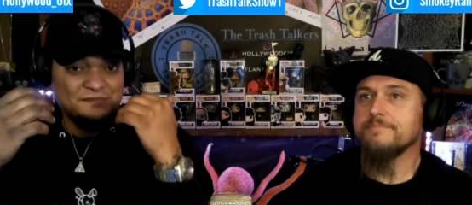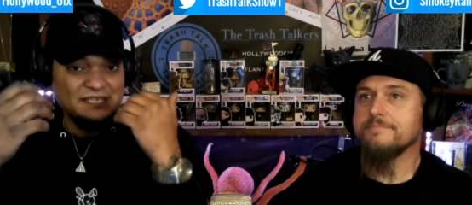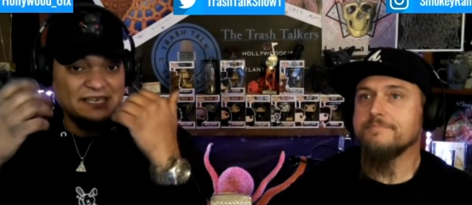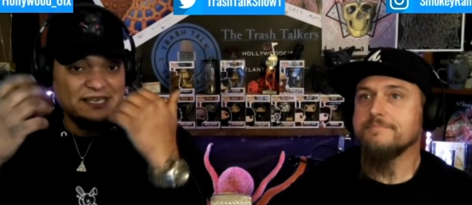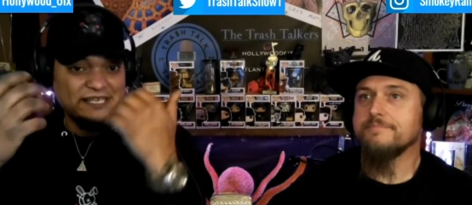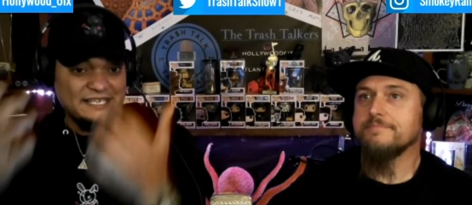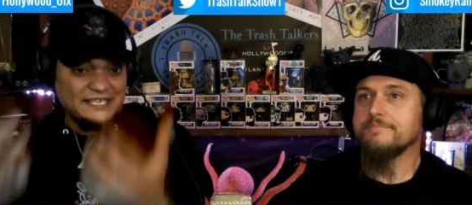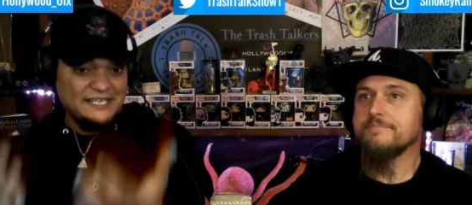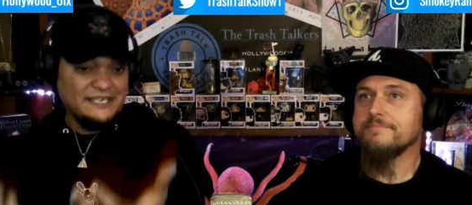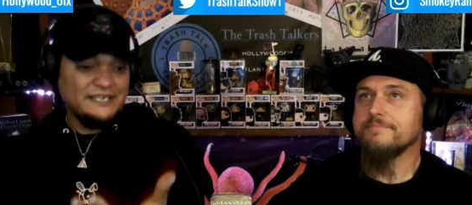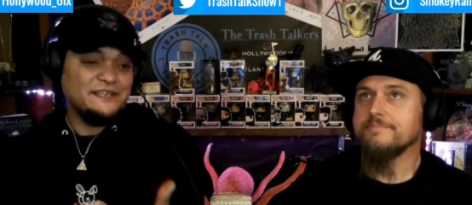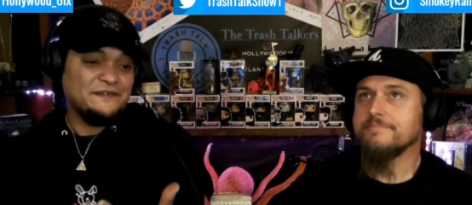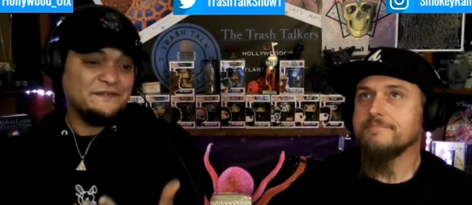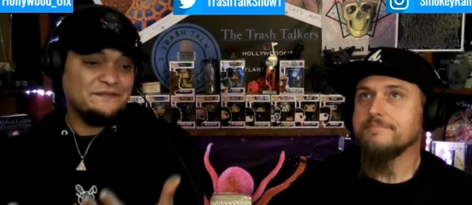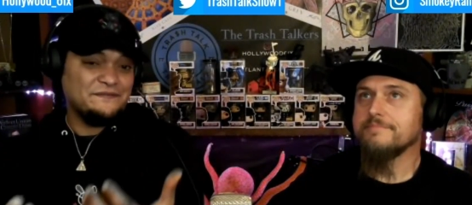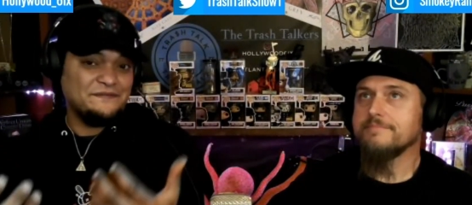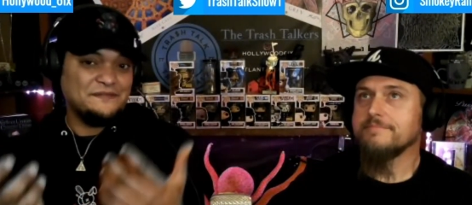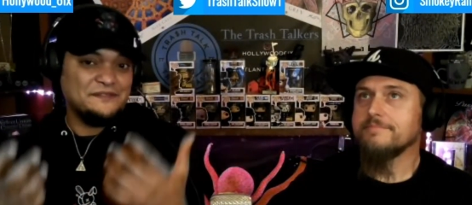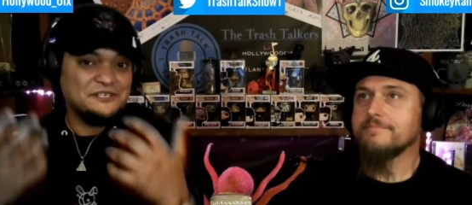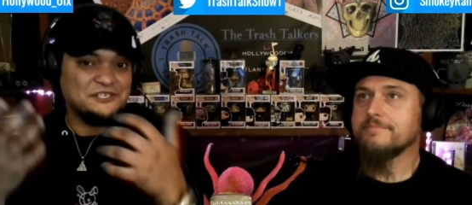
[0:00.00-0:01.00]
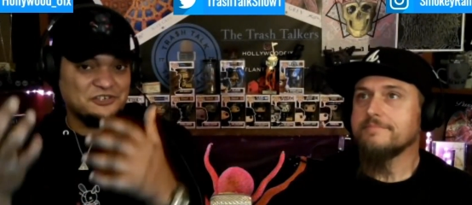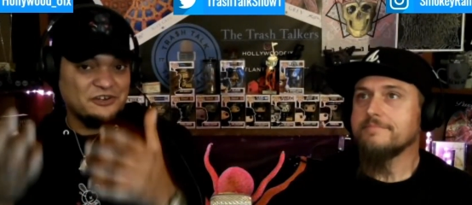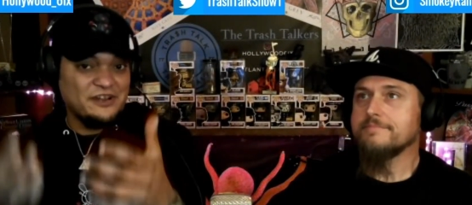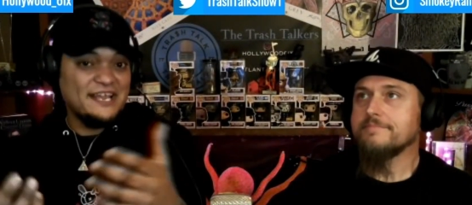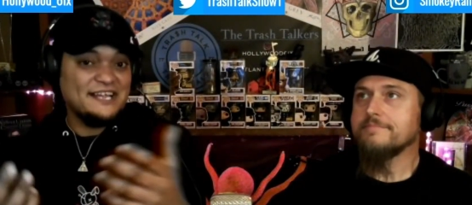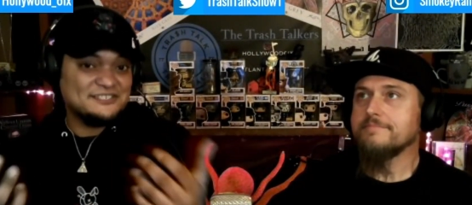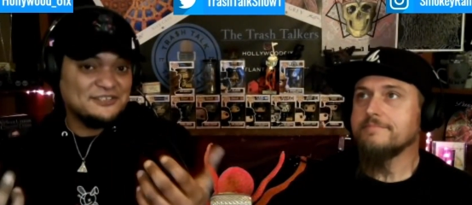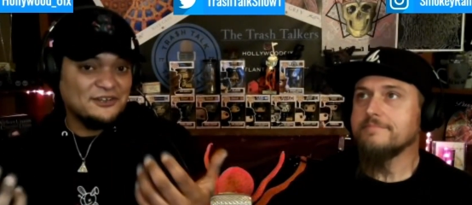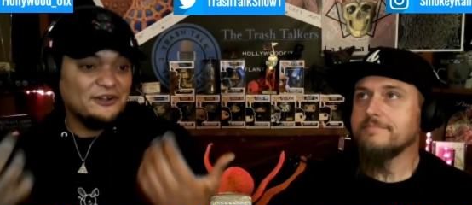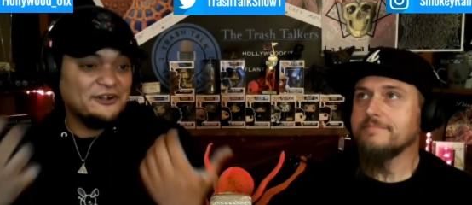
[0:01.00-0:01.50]
Speaker 1: the gift the
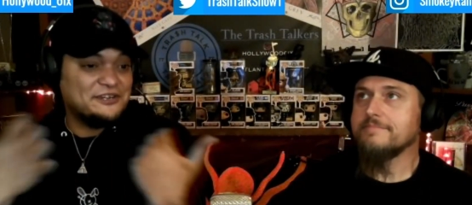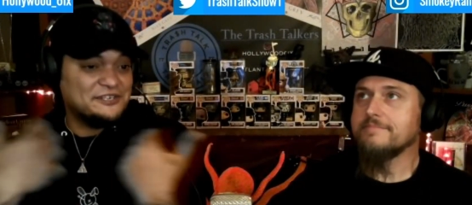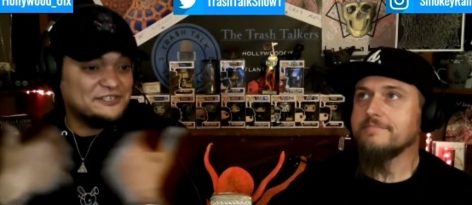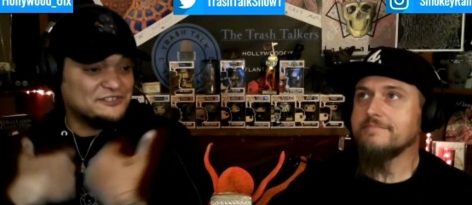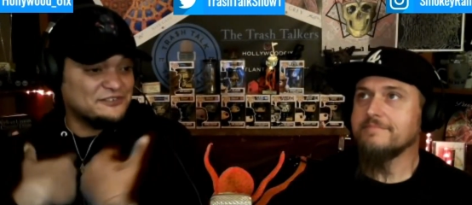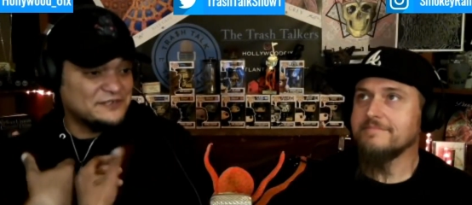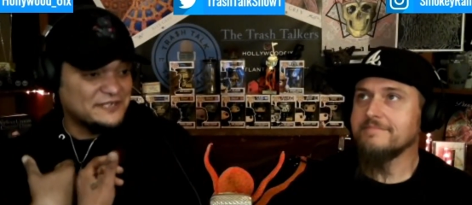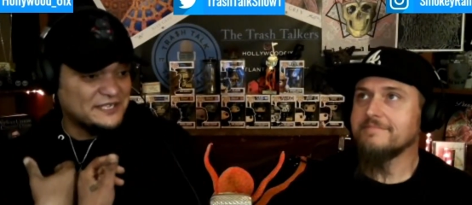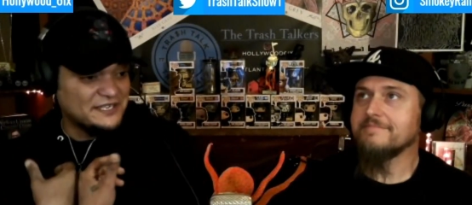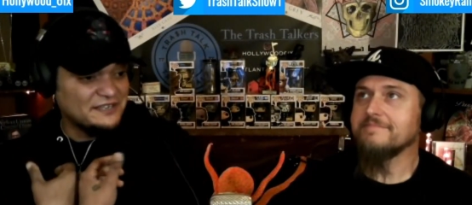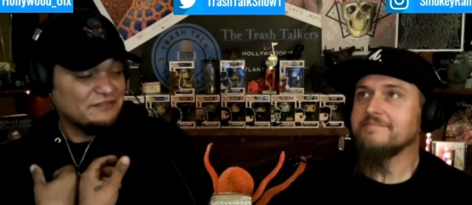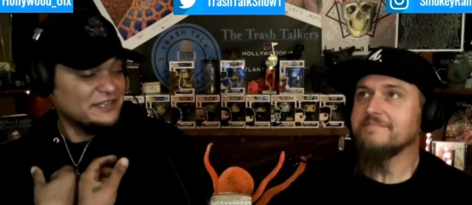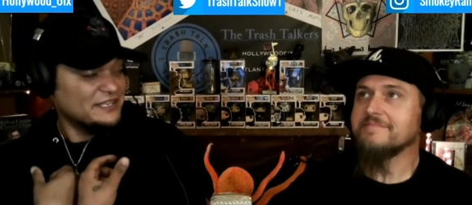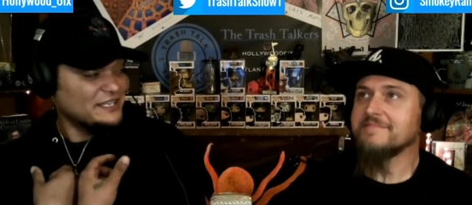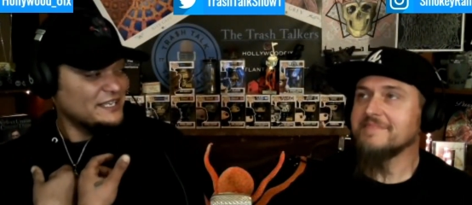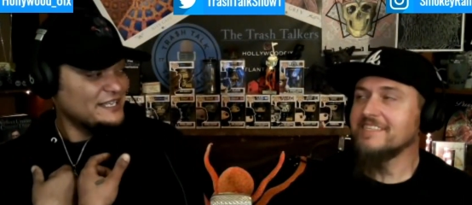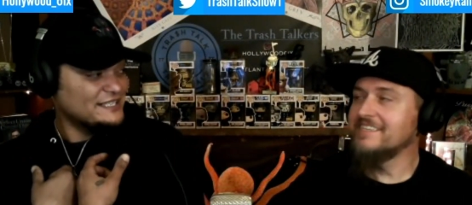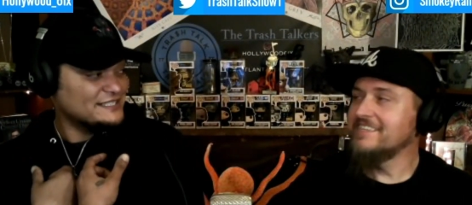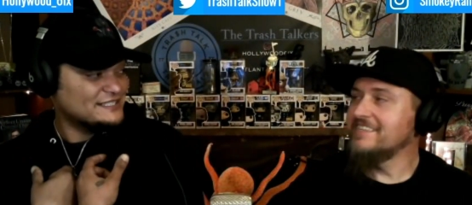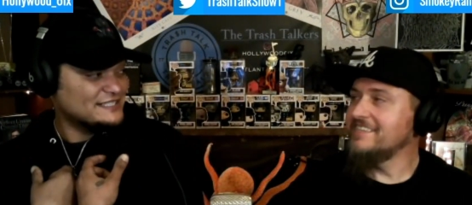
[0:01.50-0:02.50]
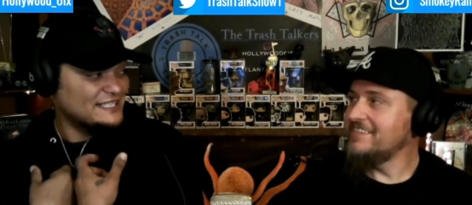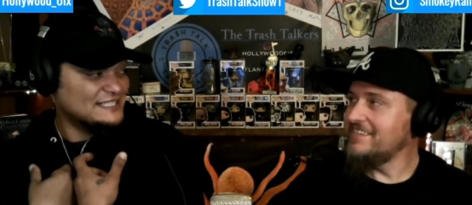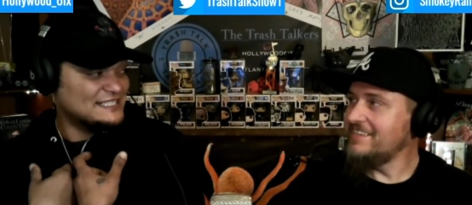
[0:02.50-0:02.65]
Trash Talkers are giving us.